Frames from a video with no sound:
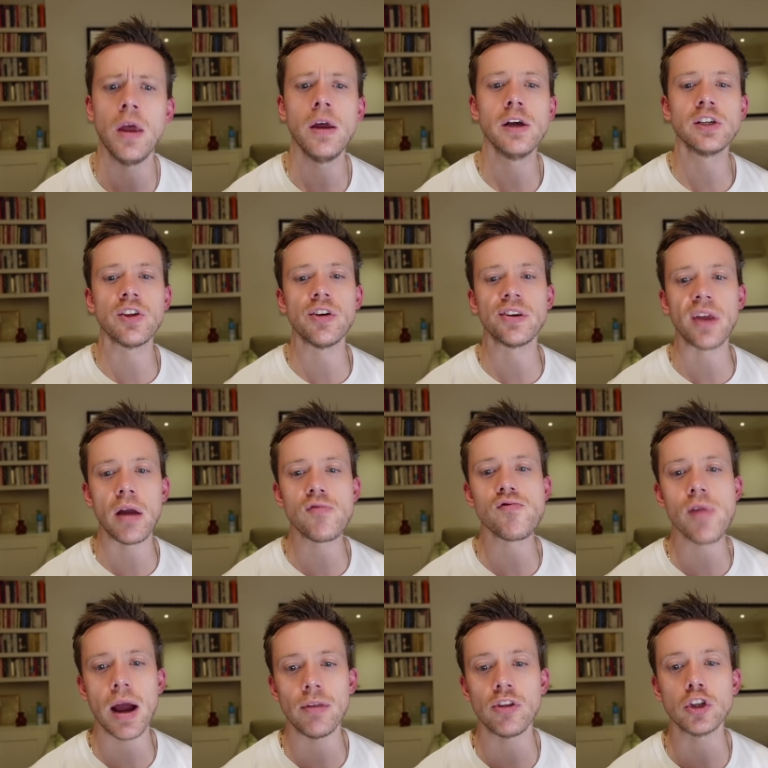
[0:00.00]
So
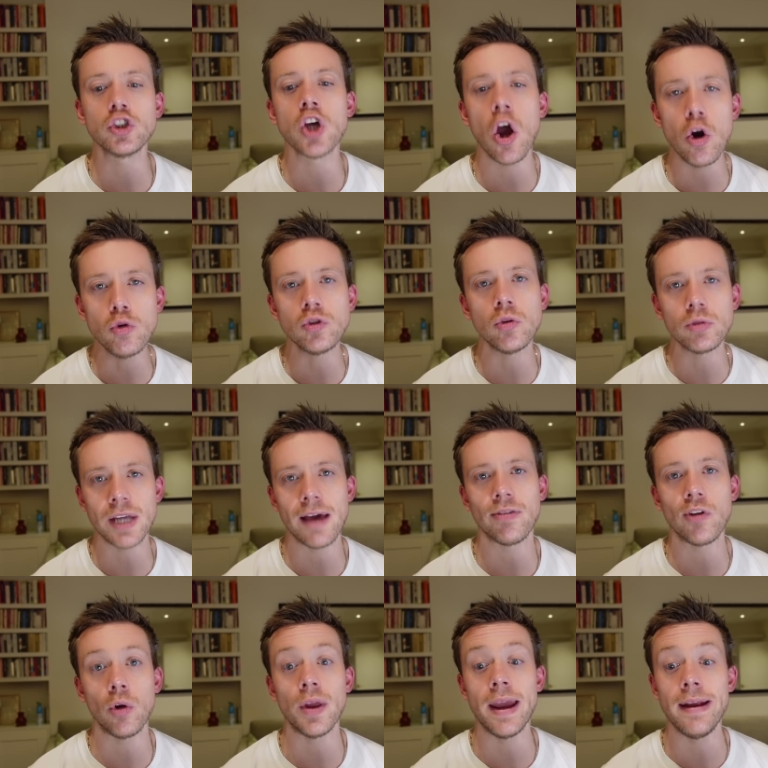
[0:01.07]
the total death
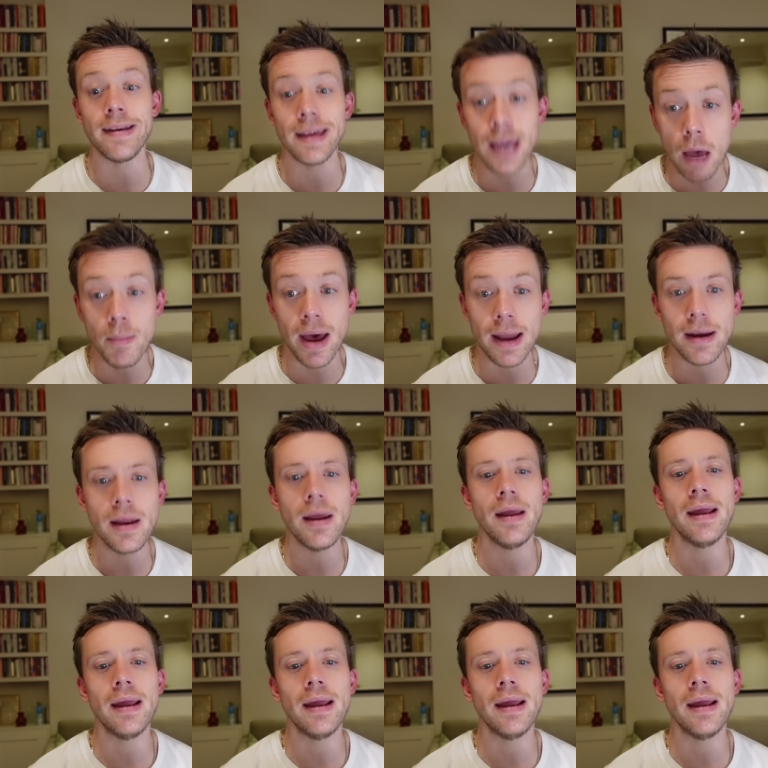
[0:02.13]
toll in Yemen